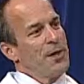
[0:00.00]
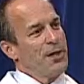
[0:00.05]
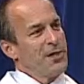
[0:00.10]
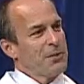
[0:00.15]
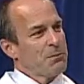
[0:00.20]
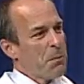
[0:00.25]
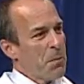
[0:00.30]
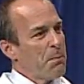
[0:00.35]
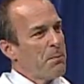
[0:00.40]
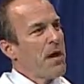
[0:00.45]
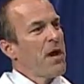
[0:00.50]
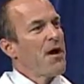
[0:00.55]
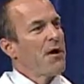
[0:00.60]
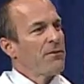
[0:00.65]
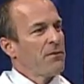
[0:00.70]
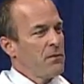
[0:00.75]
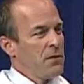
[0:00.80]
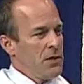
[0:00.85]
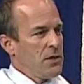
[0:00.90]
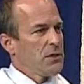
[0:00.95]
and as prepared
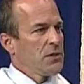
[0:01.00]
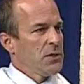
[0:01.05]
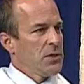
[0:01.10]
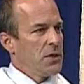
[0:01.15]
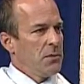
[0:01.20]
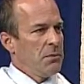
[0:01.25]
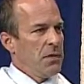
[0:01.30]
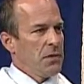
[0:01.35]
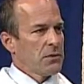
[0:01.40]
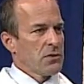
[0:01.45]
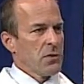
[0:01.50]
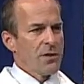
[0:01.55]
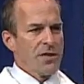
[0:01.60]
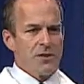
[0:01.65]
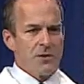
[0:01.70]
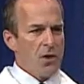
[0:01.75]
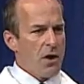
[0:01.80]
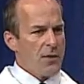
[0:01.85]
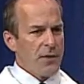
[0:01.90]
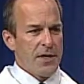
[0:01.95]
for this as you can be. So these
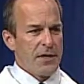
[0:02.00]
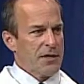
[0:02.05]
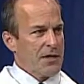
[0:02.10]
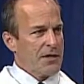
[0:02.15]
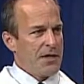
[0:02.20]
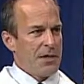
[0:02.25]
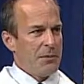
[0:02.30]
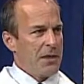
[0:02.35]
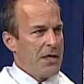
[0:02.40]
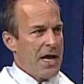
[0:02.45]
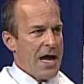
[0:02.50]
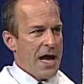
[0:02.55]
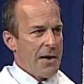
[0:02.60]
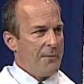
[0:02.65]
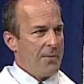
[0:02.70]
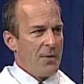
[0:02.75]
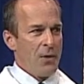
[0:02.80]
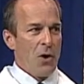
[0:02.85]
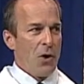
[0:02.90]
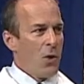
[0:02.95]
are all things that need to be
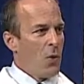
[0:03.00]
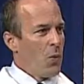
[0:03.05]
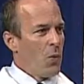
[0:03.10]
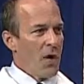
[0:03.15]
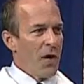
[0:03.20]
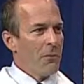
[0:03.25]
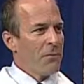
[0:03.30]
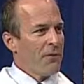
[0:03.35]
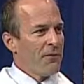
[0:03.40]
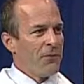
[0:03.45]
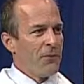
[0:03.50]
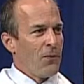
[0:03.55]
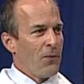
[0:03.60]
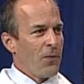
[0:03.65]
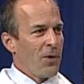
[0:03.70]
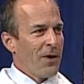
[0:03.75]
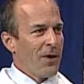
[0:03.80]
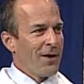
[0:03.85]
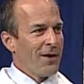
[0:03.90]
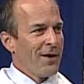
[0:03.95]
happen well
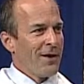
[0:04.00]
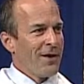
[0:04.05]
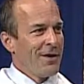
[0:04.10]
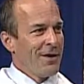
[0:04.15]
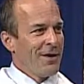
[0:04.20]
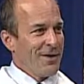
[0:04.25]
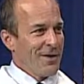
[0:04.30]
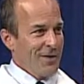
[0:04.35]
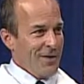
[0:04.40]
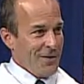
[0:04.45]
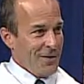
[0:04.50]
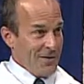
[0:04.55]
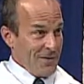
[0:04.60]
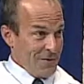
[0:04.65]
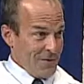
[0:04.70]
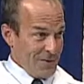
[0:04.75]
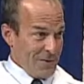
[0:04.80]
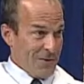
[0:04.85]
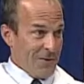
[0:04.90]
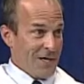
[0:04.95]
before you get to
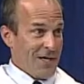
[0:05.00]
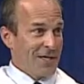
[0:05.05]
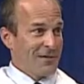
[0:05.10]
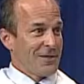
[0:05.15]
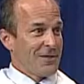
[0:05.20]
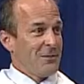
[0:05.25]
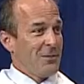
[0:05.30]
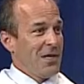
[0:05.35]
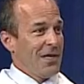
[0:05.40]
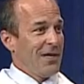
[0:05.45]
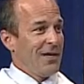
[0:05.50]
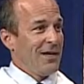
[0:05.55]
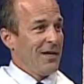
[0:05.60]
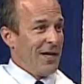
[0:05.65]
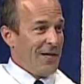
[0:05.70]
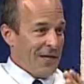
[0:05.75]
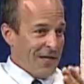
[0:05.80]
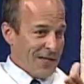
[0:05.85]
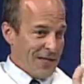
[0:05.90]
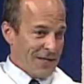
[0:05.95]
you. You get to me
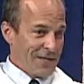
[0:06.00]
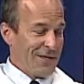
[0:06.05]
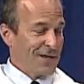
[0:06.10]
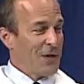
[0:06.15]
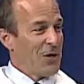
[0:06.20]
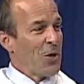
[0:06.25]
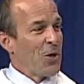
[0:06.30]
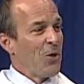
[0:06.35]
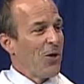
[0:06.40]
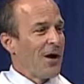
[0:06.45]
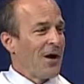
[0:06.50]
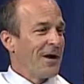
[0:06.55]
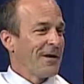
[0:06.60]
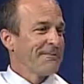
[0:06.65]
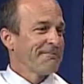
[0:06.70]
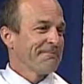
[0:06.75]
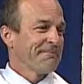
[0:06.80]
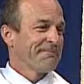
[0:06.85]
and you get to the OR